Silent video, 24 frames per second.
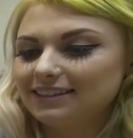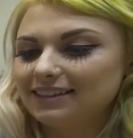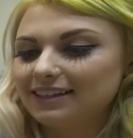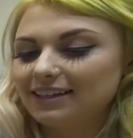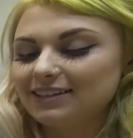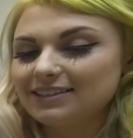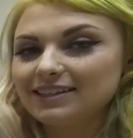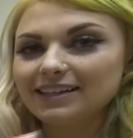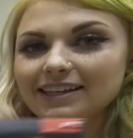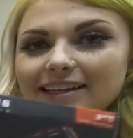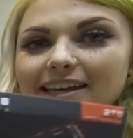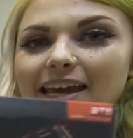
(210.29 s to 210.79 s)

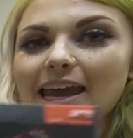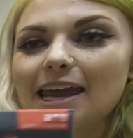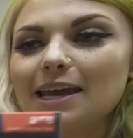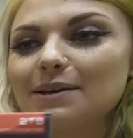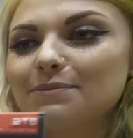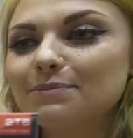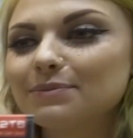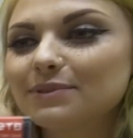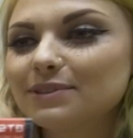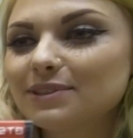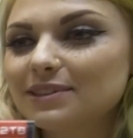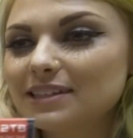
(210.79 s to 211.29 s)
it like
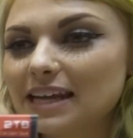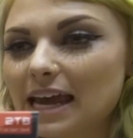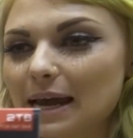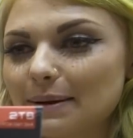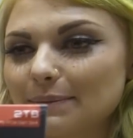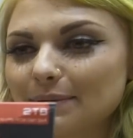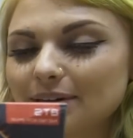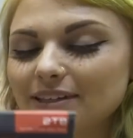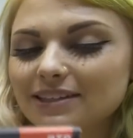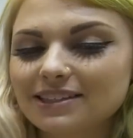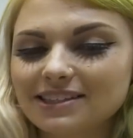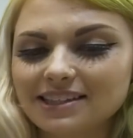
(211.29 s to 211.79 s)
came
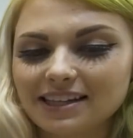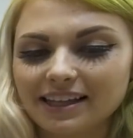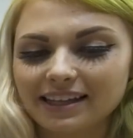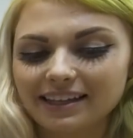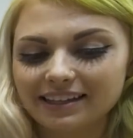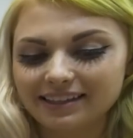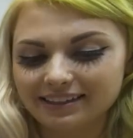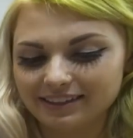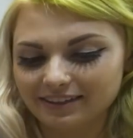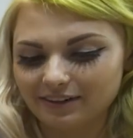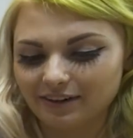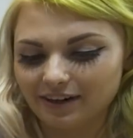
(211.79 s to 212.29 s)
damaged,
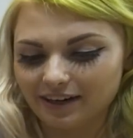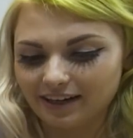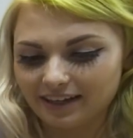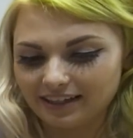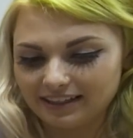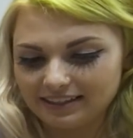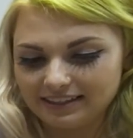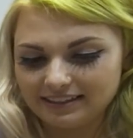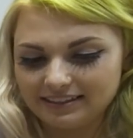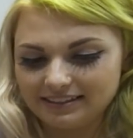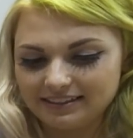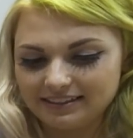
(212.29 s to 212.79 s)
like great.